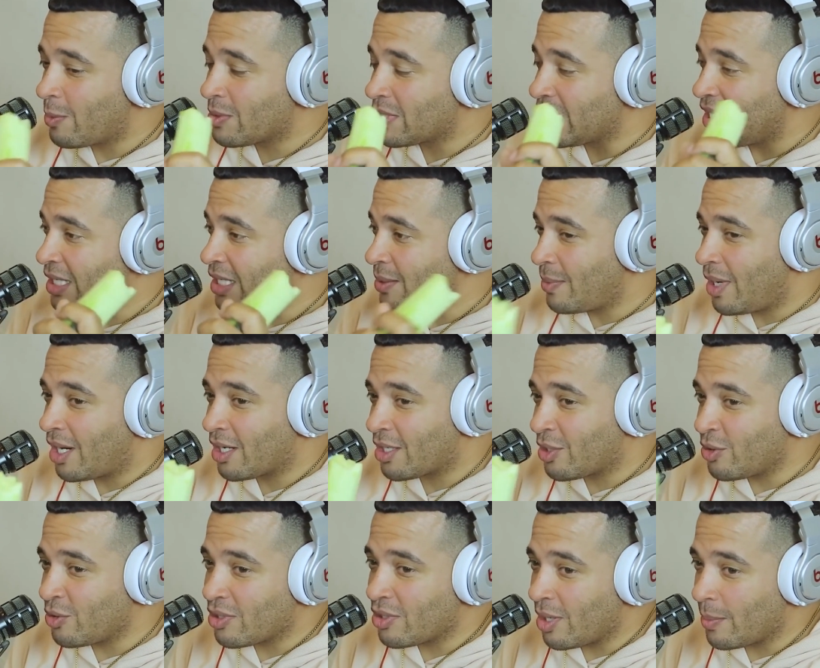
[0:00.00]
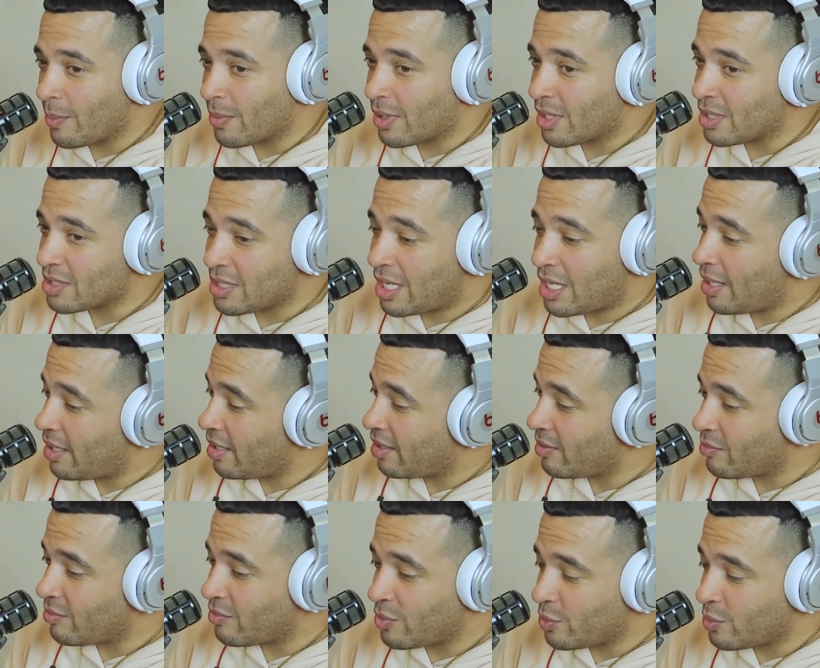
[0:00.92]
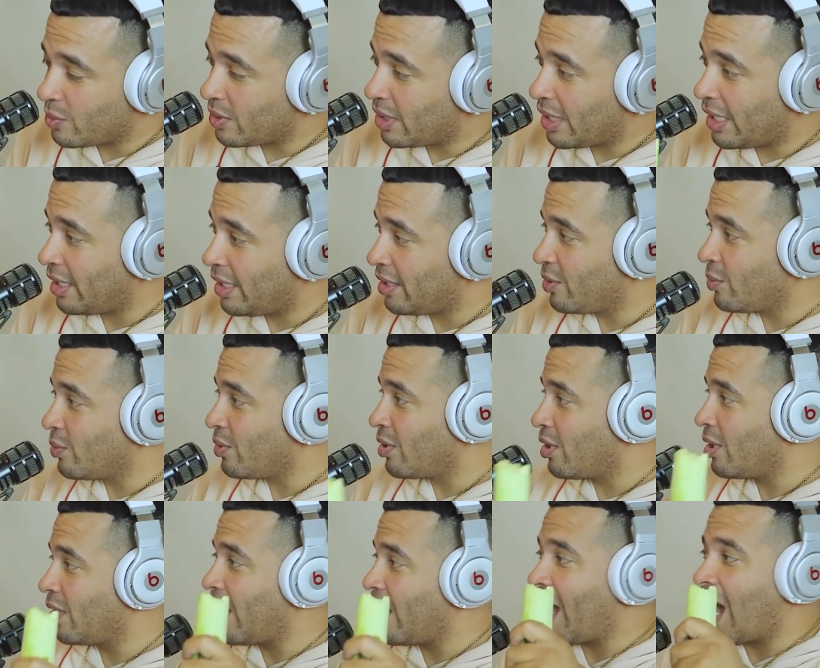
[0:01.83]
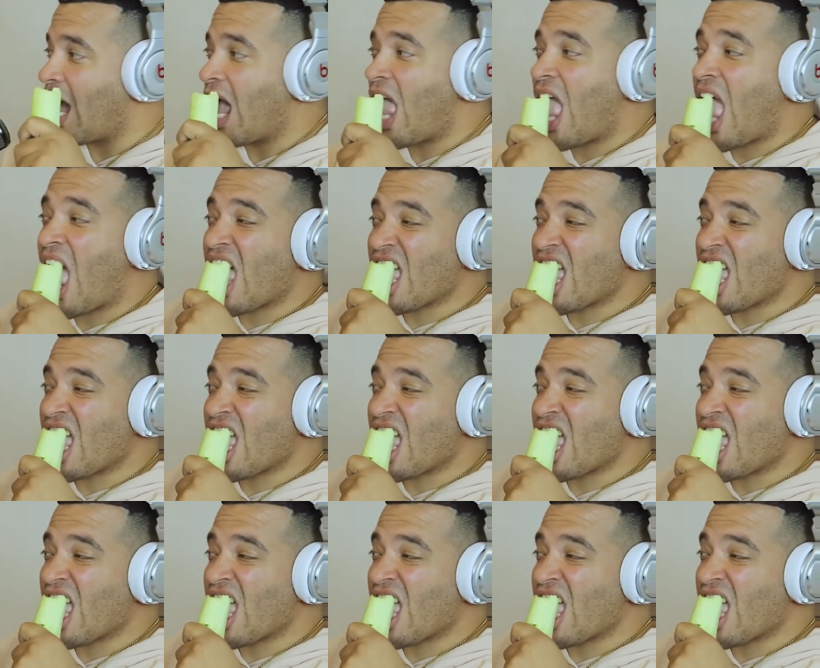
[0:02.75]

was eating my cucumber because I ain't doing I ain't doing all that.